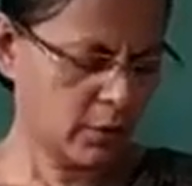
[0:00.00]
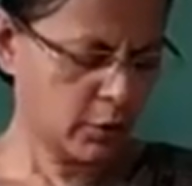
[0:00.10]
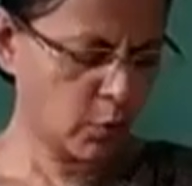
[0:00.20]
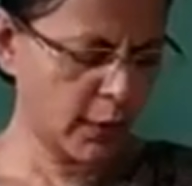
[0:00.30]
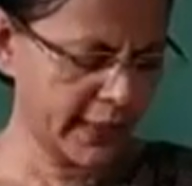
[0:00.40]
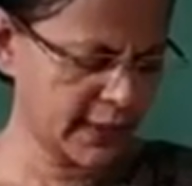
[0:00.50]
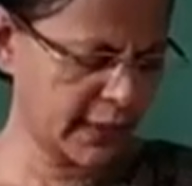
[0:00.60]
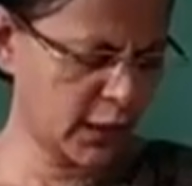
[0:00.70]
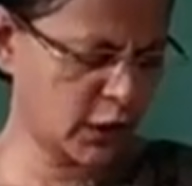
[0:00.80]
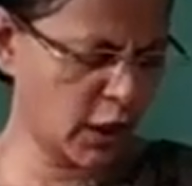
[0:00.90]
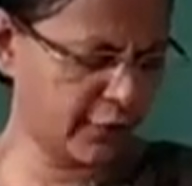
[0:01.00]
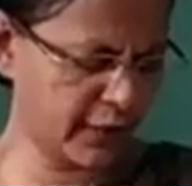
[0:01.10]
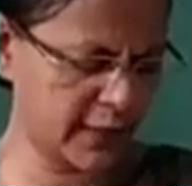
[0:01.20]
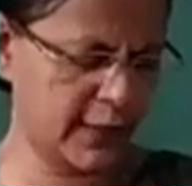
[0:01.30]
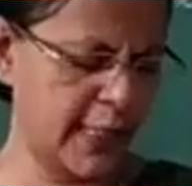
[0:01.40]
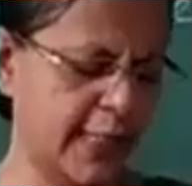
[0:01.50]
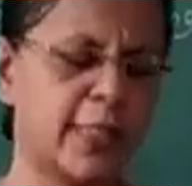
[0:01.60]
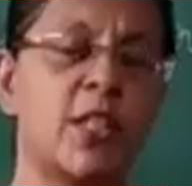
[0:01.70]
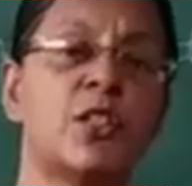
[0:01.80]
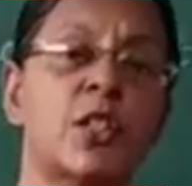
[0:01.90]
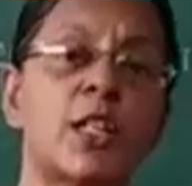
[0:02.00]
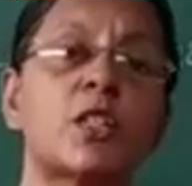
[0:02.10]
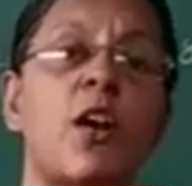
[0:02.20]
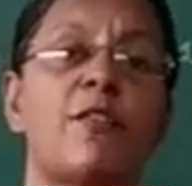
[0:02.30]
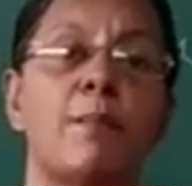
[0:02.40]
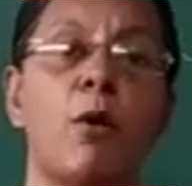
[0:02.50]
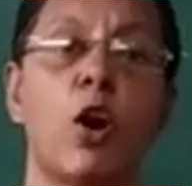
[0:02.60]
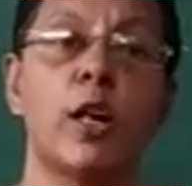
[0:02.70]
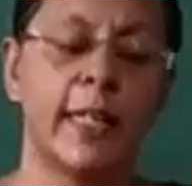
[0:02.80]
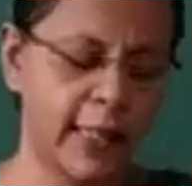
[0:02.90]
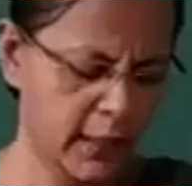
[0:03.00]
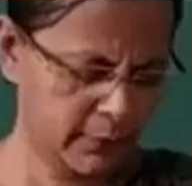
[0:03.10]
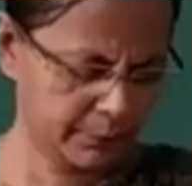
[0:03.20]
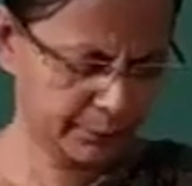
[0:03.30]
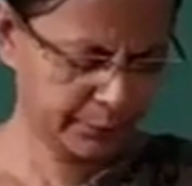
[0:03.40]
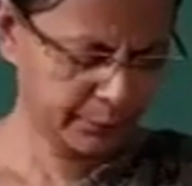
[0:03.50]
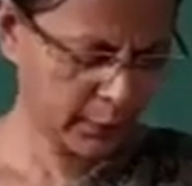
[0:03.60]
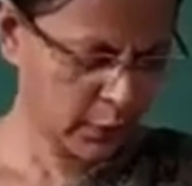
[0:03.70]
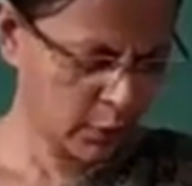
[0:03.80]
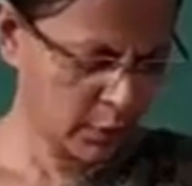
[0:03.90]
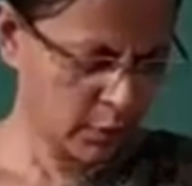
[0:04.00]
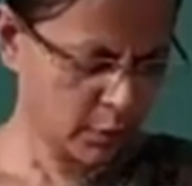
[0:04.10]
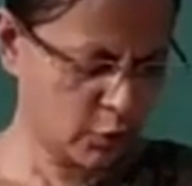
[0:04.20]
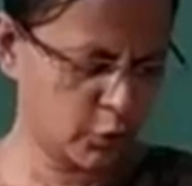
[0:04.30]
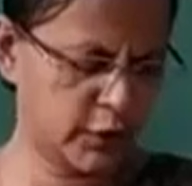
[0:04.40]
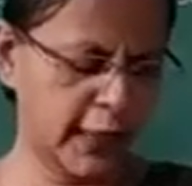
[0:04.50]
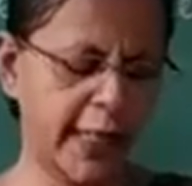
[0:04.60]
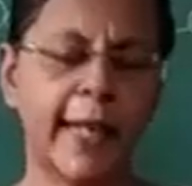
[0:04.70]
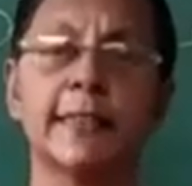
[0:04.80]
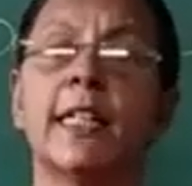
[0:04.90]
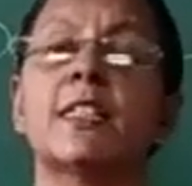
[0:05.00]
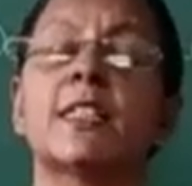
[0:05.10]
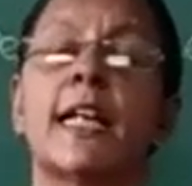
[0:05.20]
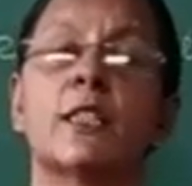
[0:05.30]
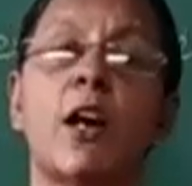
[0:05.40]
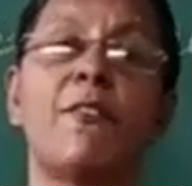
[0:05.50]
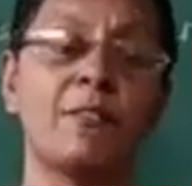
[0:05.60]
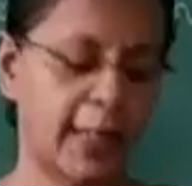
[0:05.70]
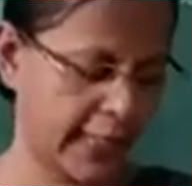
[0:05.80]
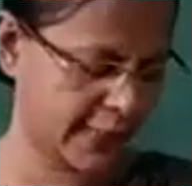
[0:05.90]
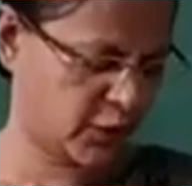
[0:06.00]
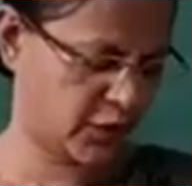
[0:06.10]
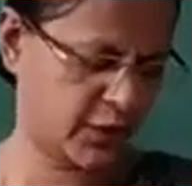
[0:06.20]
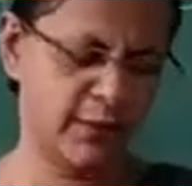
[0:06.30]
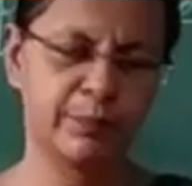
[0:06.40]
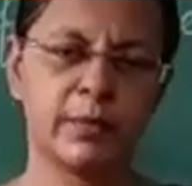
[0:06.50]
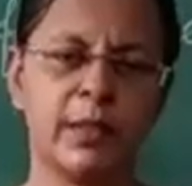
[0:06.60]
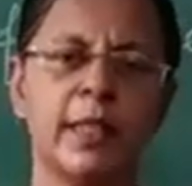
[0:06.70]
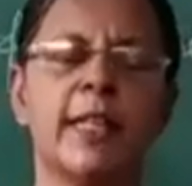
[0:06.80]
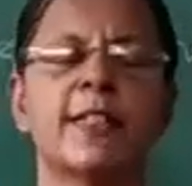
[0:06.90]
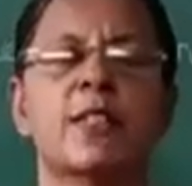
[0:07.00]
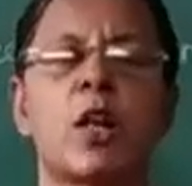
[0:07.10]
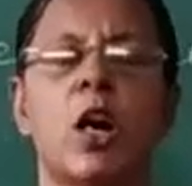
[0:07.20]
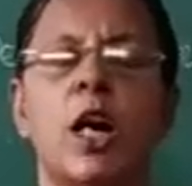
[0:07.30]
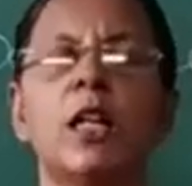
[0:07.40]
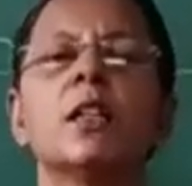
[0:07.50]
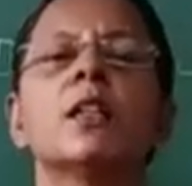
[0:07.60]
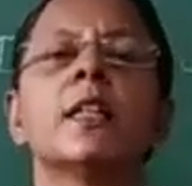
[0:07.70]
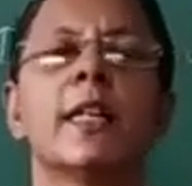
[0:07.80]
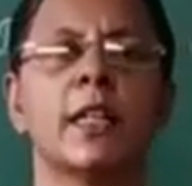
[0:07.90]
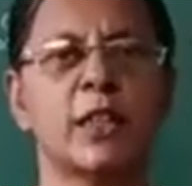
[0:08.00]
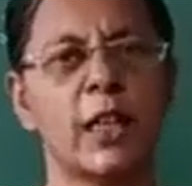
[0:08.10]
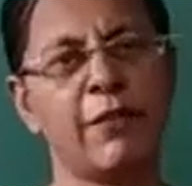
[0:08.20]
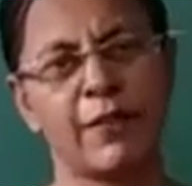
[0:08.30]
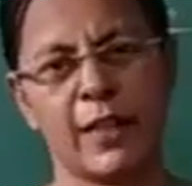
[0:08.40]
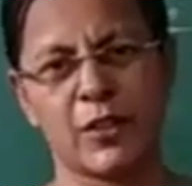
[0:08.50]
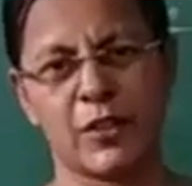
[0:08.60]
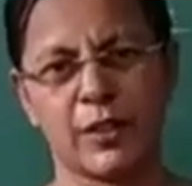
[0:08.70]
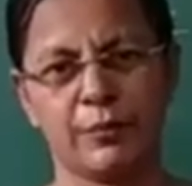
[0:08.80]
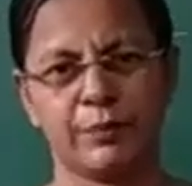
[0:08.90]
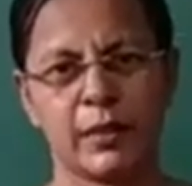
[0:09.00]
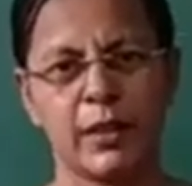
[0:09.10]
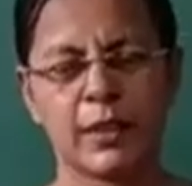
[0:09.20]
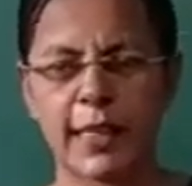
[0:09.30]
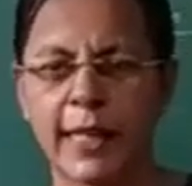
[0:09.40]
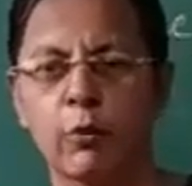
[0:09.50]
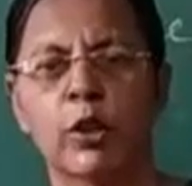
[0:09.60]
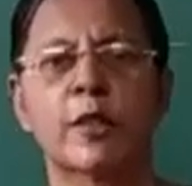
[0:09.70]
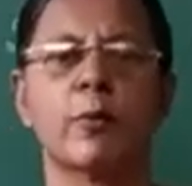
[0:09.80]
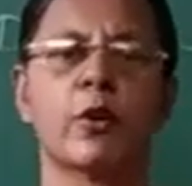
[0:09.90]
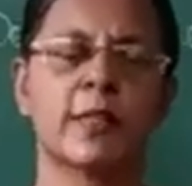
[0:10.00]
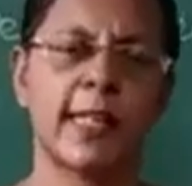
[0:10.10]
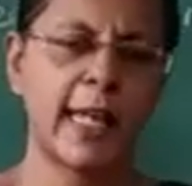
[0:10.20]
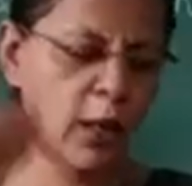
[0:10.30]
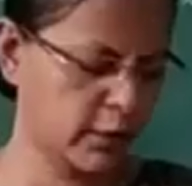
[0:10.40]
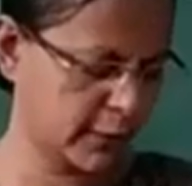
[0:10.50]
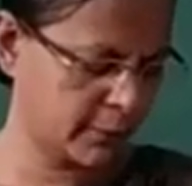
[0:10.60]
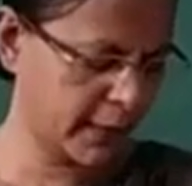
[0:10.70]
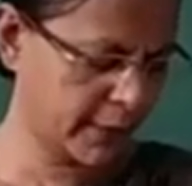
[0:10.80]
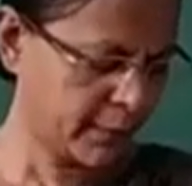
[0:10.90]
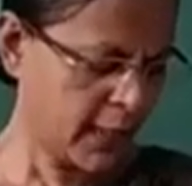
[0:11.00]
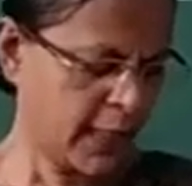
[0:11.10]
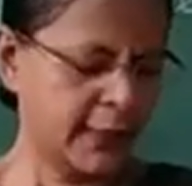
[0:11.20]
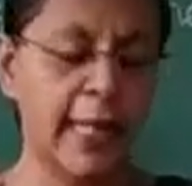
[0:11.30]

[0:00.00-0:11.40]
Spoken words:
So, what is inertia of rest? The resistance of a body to change its state of rest is called inertia of rest. Say once more, say along with me.